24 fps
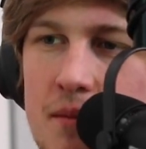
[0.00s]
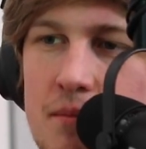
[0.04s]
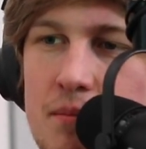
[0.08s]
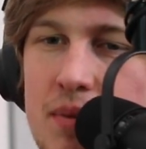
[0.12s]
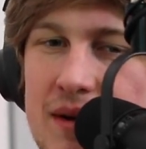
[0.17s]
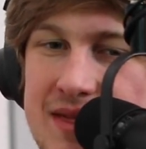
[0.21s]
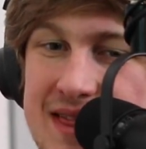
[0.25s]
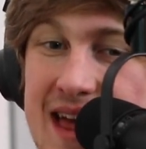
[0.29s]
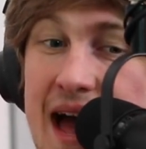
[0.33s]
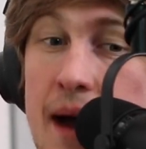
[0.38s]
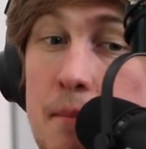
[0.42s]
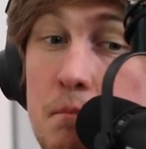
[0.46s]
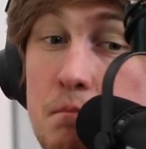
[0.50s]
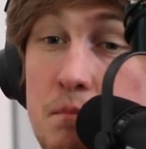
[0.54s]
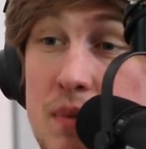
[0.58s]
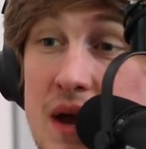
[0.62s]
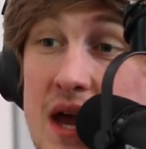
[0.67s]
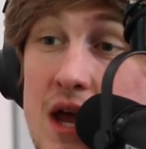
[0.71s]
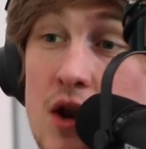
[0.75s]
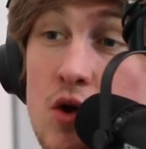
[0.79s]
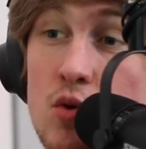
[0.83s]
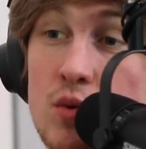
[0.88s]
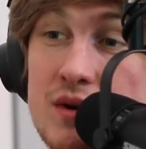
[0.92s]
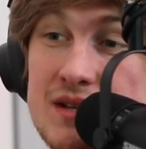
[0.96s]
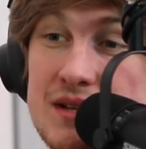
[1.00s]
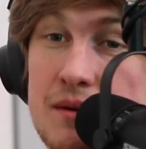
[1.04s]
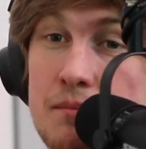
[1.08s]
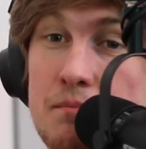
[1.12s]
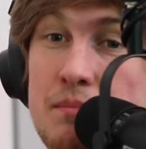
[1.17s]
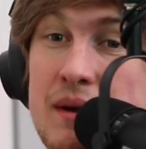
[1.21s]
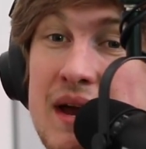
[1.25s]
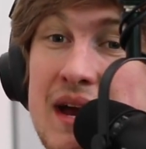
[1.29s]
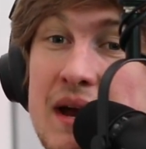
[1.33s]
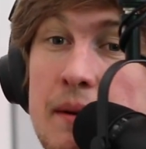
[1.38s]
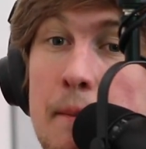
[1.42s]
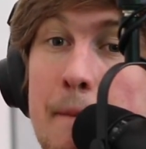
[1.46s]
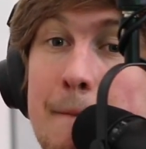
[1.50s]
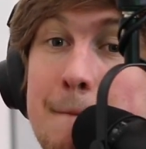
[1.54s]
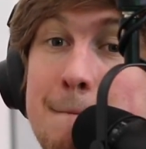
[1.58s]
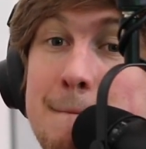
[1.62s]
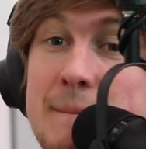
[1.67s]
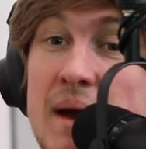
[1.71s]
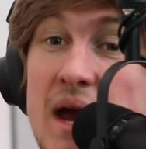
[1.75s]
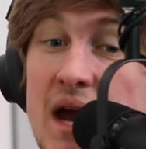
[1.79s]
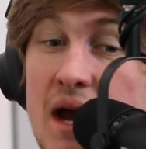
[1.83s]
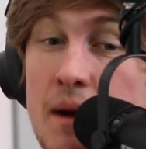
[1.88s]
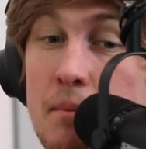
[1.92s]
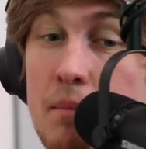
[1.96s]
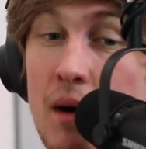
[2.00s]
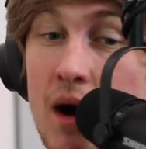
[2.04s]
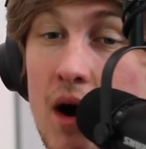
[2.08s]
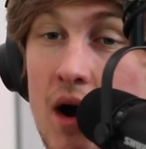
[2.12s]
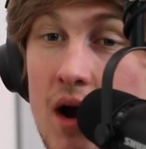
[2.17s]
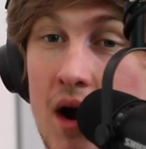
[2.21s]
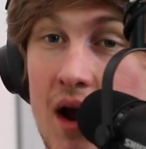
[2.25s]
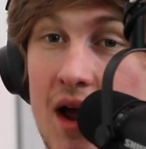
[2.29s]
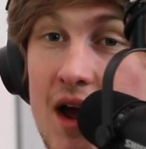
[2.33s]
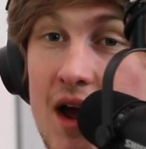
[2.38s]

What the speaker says: But that beetle was a big bug.